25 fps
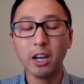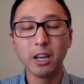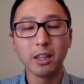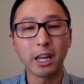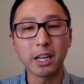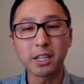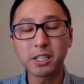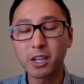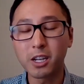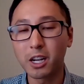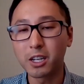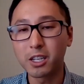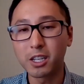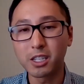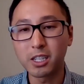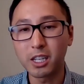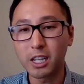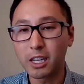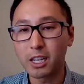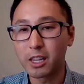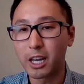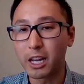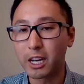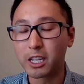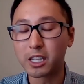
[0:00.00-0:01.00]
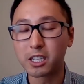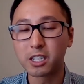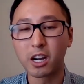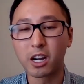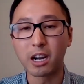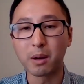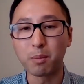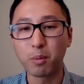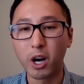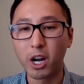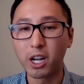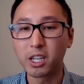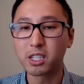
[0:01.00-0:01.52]
That's not to say that it's
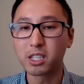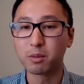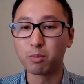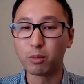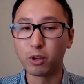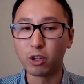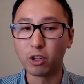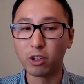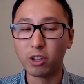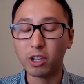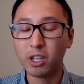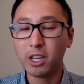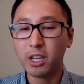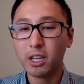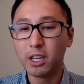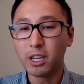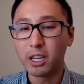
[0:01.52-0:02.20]
not possible.